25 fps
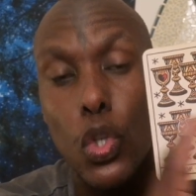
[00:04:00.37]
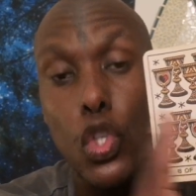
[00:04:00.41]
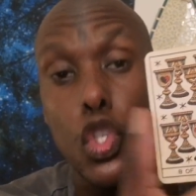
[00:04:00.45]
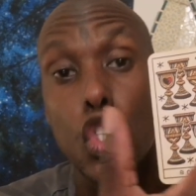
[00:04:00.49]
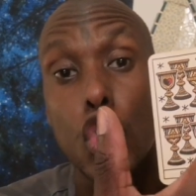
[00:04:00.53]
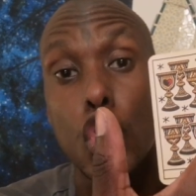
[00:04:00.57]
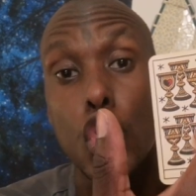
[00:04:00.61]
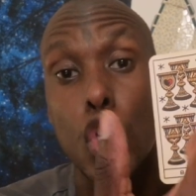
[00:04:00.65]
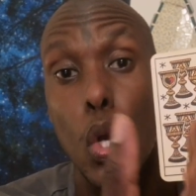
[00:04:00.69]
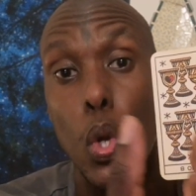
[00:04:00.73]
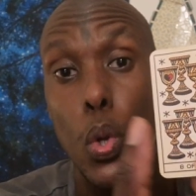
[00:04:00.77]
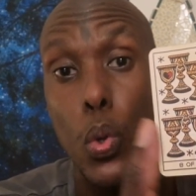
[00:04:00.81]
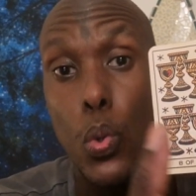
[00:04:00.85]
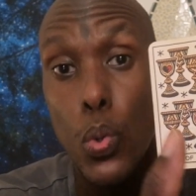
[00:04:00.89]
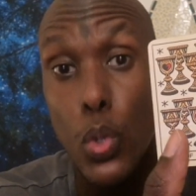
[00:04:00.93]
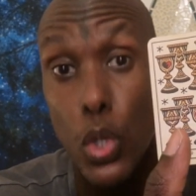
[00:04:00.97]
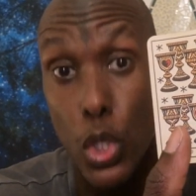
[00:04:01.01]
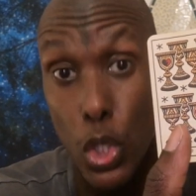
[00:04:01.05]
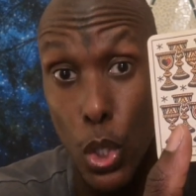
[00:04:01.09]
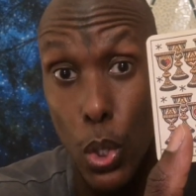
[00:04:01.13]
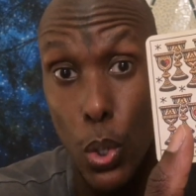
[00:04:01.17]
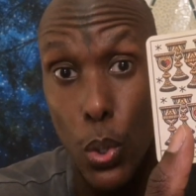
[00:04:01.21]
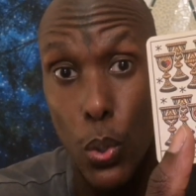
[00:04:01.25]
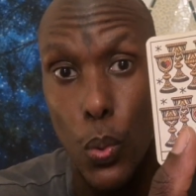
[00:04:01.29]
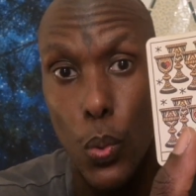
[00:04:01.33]
you, could show
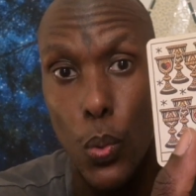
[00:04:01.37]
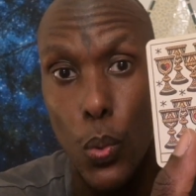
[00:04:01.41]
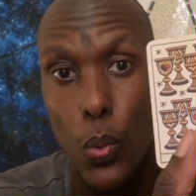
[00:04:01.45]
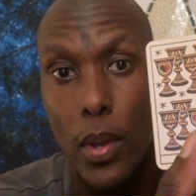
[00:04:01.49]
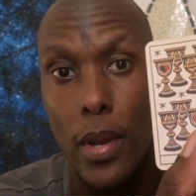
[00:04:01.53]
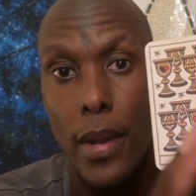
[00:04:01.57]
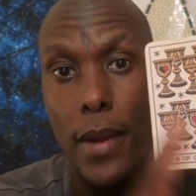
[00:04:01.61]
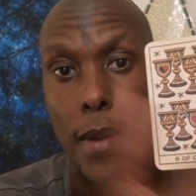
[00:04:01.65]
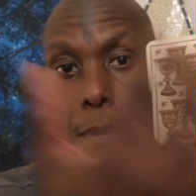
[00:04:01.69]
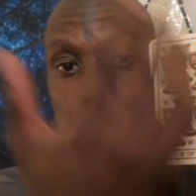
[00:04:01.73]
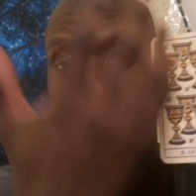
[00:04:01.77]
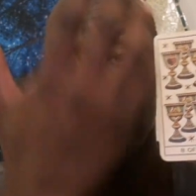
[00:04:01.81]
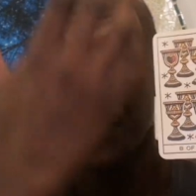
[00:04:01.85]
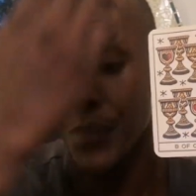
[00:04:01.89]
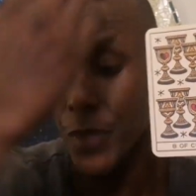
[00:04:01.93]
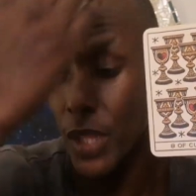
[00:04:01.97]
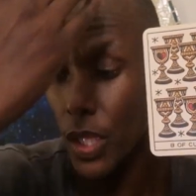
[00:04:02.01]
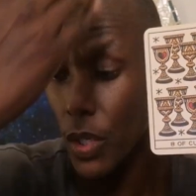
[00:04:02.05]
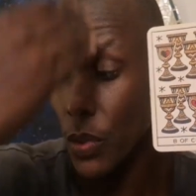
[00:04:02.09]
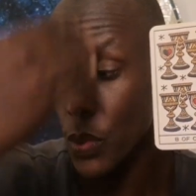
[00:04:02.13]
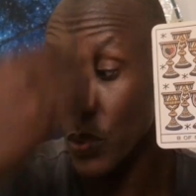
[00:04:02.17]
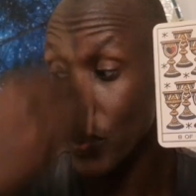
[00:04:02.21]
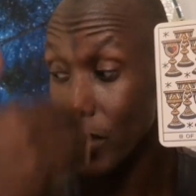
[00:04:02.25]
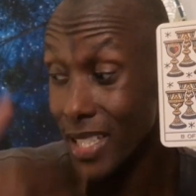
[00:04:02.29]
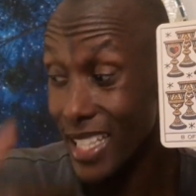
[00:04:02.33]
you,
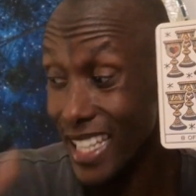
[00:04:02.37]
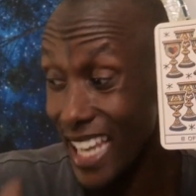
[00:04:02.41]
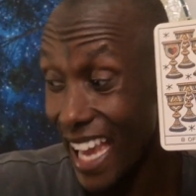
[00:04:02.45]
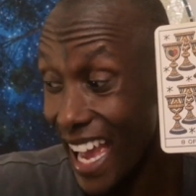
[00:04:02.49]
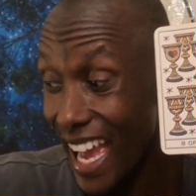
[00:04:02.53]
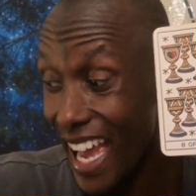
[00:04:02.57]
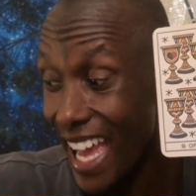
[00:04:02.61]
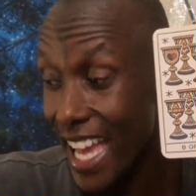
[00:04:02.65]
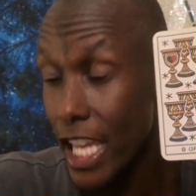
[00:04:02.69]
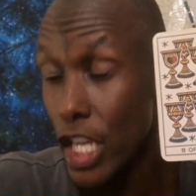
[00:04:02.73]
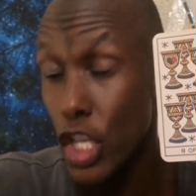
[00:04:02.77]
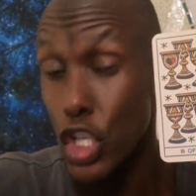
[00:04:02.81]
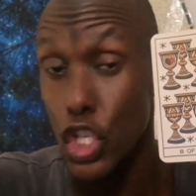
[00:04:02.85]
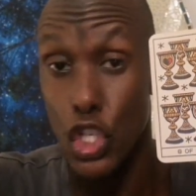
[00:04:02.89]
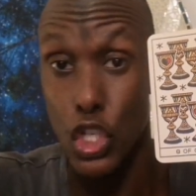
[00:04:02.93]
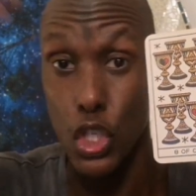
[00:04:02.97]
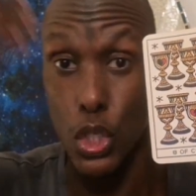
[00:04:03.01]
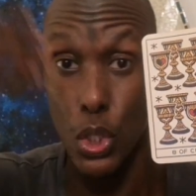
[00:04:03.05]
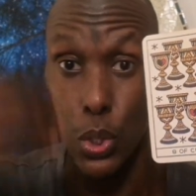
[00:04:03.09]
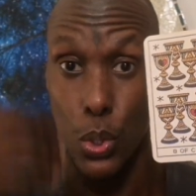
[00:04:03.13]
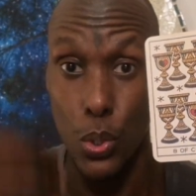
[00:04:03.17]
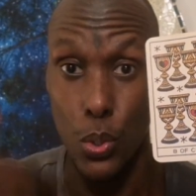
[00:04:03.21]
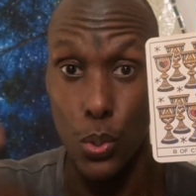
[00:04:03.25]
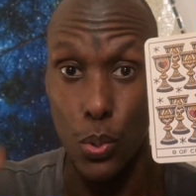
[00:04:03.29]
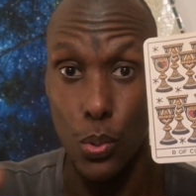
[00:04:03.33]
could guide
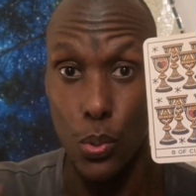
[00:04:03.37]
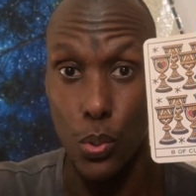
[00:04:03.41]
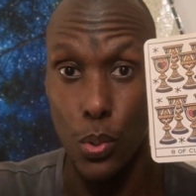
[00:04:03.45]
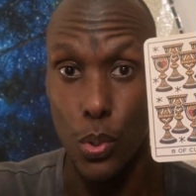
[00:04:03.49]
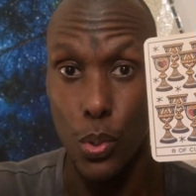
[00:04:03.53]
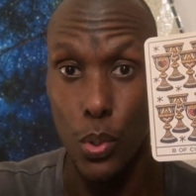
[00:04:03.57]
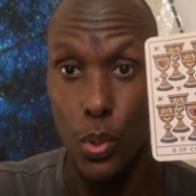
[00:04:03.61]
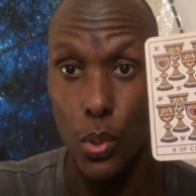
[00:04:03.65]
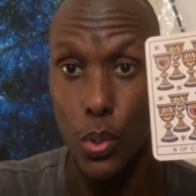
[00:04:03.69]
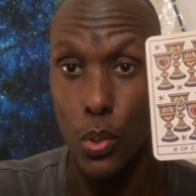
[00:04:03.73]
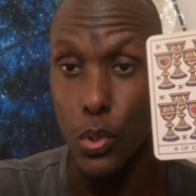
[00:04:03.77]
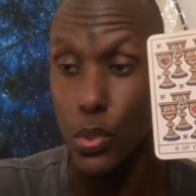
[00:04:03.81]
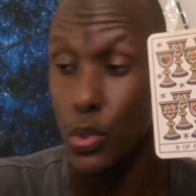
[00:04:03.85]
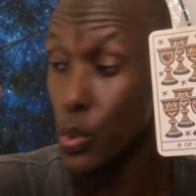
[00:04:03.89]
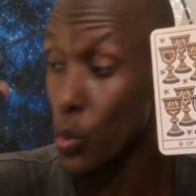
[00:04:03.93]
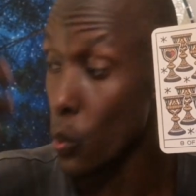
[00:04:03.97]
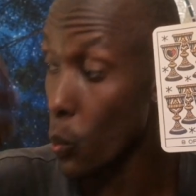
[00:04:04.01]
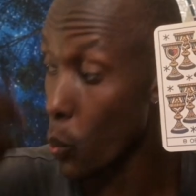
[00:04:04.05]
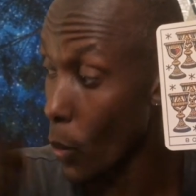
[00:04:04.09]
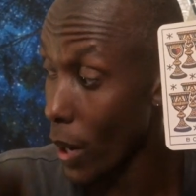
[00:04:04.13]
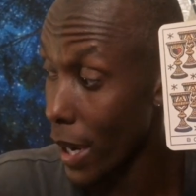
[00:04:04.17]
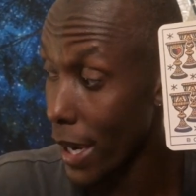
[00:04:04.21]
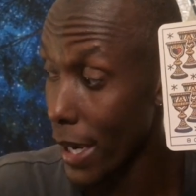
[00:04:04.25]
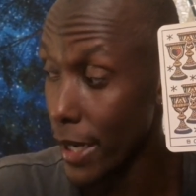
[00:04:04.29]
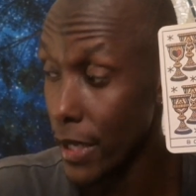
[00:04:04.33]
you to
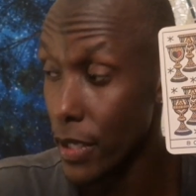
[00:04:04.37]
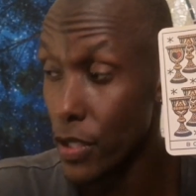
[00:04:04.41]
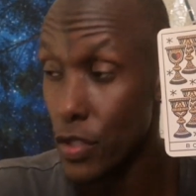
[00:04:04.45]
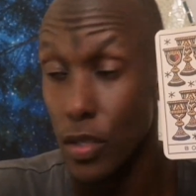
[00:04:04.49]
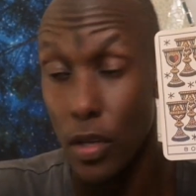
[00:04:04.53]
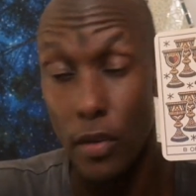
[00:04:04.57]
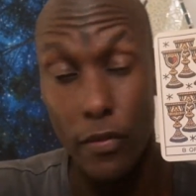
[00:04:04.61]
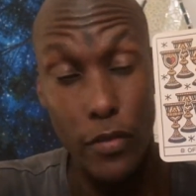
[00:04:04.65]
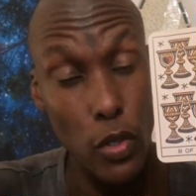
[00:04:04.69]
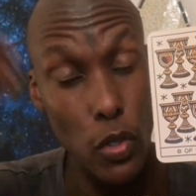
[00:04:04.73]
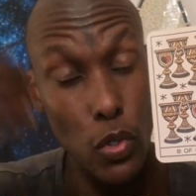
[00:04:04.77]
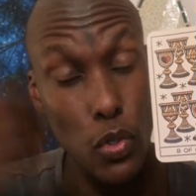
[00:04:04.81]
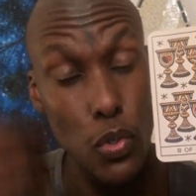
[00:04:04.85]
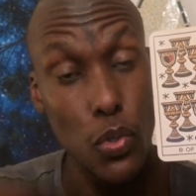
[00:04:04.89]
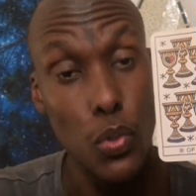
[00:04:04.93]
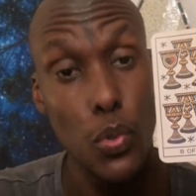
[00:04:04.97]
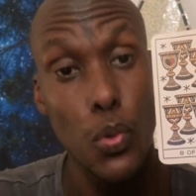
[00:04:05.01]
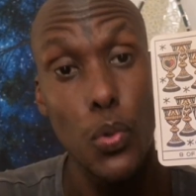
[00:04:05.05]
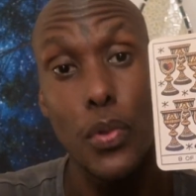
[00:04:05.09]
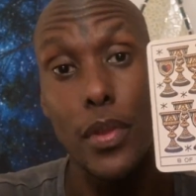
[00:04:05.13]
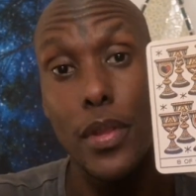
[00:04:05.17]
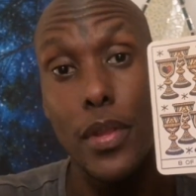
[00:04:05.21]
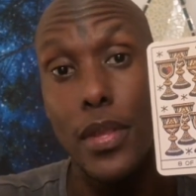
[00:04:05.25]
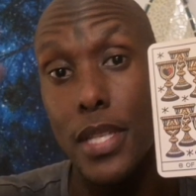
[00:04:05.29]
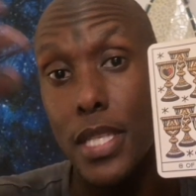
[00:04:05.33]
ways of your
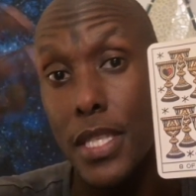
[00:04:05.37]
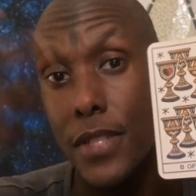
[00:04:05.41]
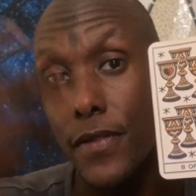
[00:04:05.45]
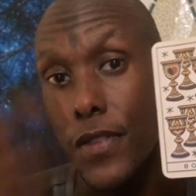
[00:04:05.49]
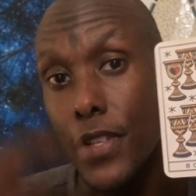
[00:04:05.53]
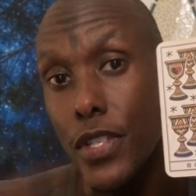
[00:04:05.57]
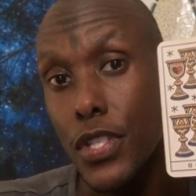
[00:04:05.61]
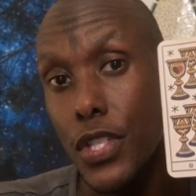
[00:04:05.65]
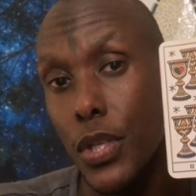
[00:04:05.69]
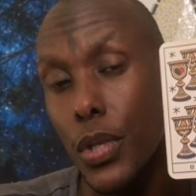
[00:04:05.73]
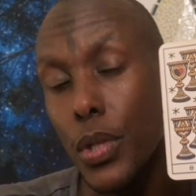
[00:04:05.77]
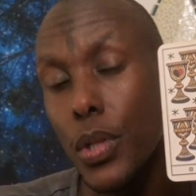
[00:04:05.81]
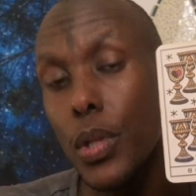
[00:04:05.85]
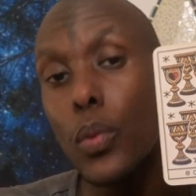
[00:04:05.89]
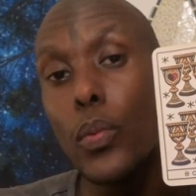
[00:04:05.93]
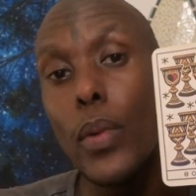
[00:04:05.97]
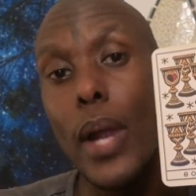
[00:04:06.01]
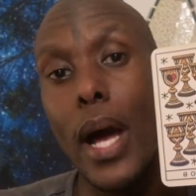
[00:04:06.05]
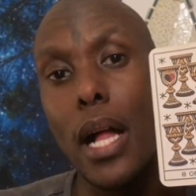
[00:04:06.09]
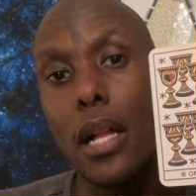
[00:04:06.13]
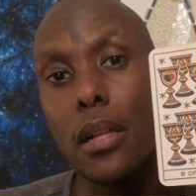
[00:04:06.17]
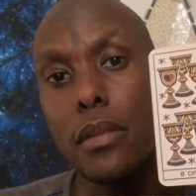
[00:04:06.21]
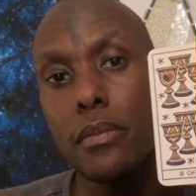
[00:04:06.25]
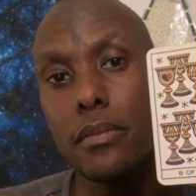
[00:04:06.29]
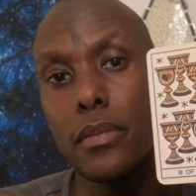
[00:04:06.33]
truth in this physical
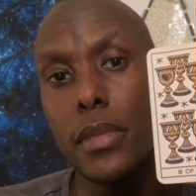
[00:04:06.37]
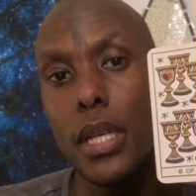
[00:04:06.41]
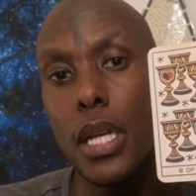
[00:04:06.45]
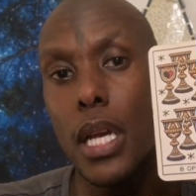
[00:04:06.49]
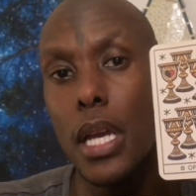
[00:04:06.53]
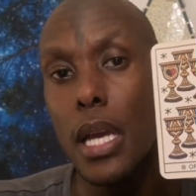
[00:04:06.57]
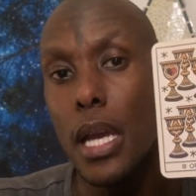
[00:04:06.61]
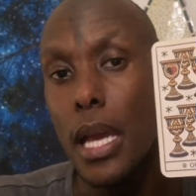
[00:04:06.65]
realm.